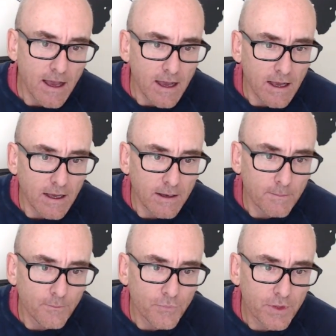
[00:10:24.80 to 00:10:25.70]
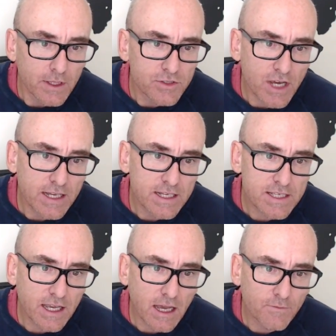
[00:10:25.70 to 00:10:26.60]
JD
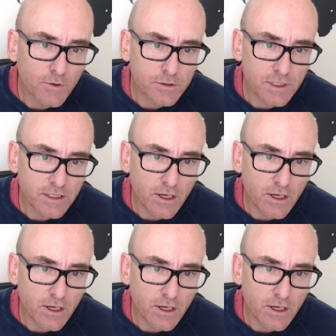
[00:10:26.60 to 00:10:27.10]
saying, unfortunately,